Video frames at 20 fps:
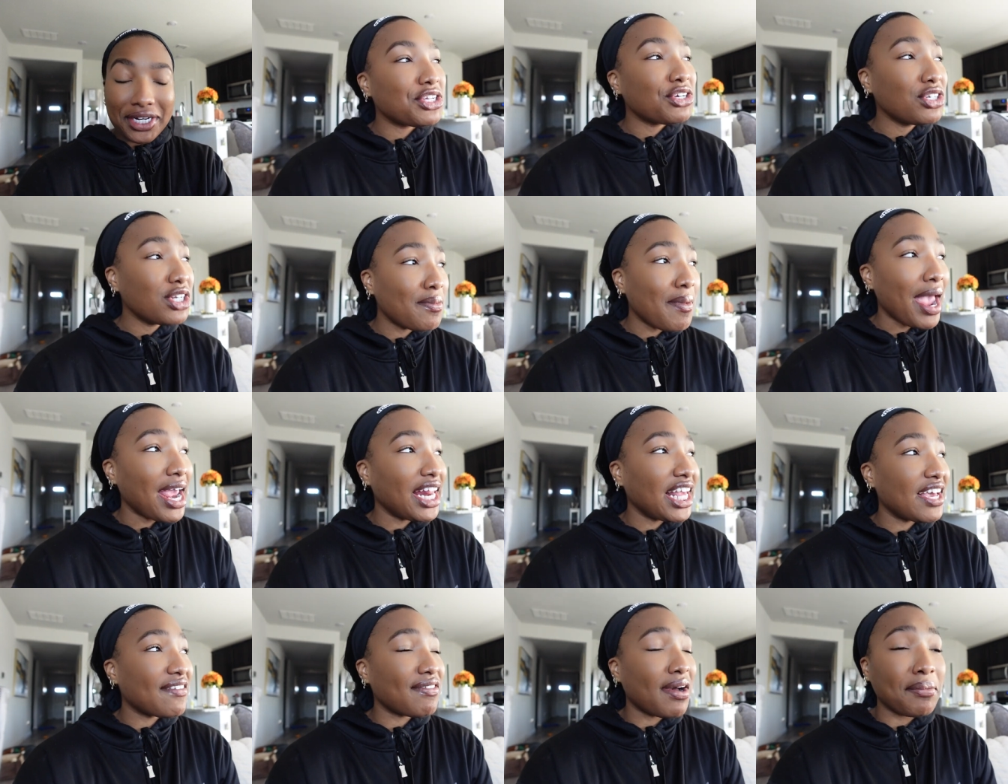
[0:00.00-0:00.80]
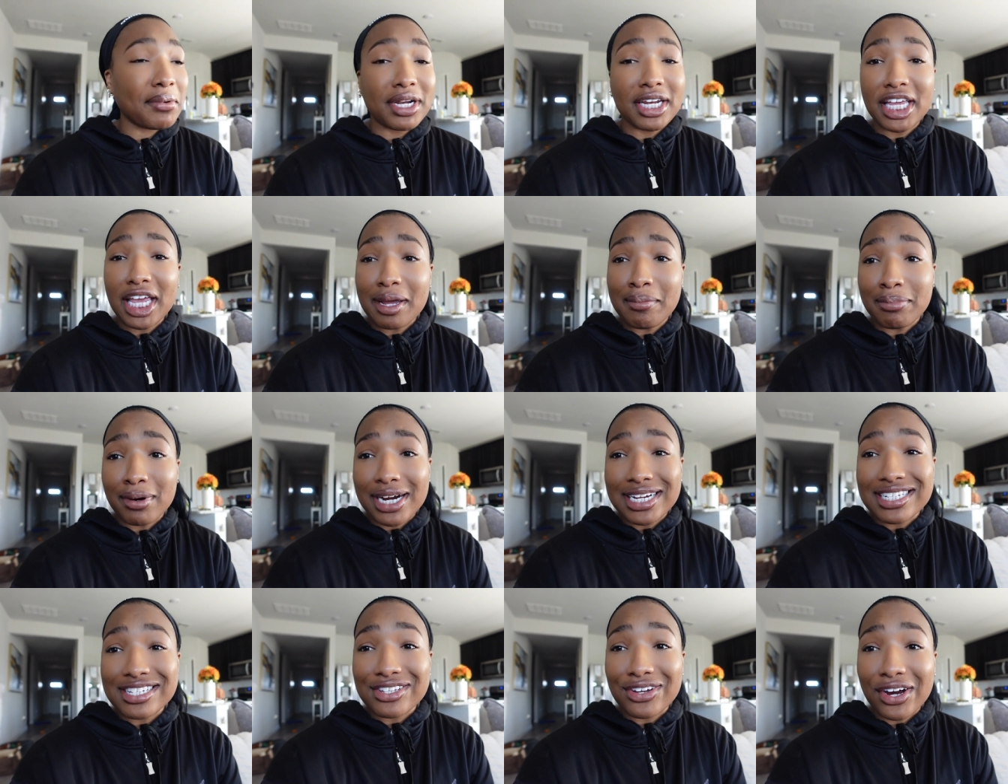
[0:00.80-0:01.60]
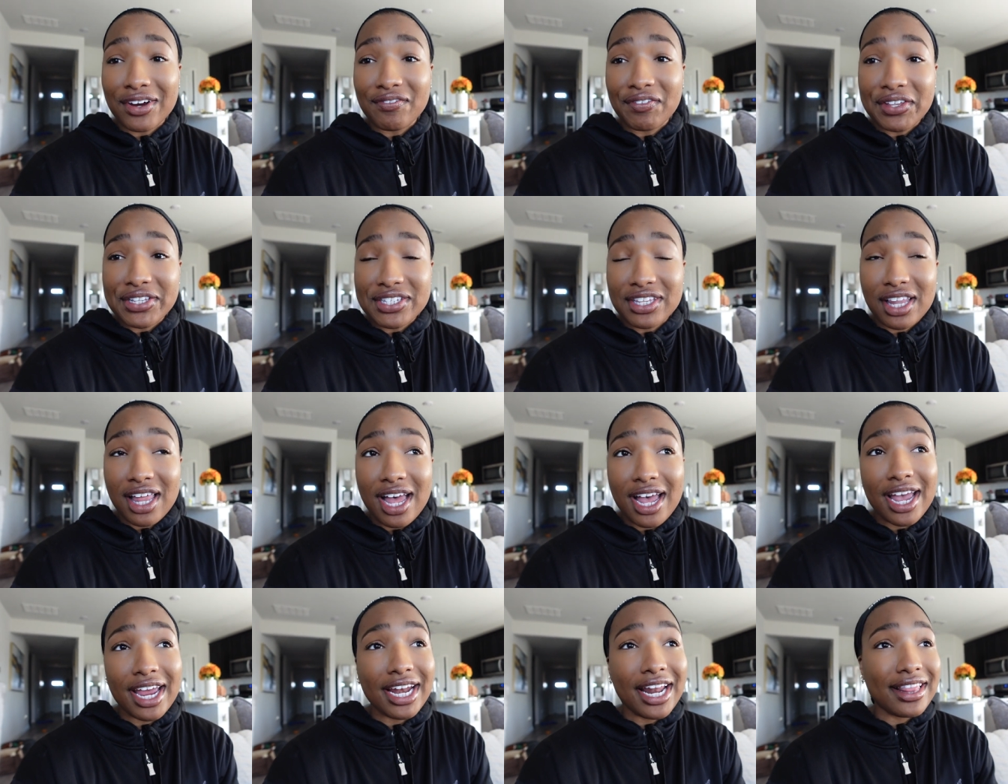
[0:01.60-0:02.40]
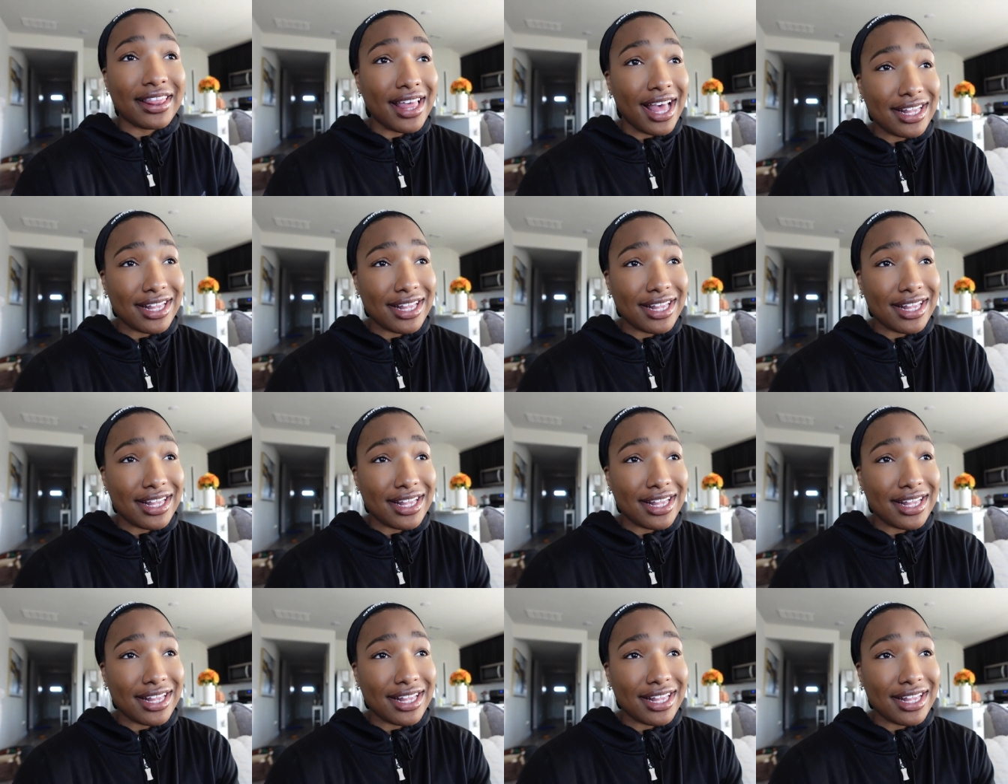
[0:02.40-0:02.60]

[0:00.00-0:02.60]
Still debating if I'm gonna get braces or Invisalign.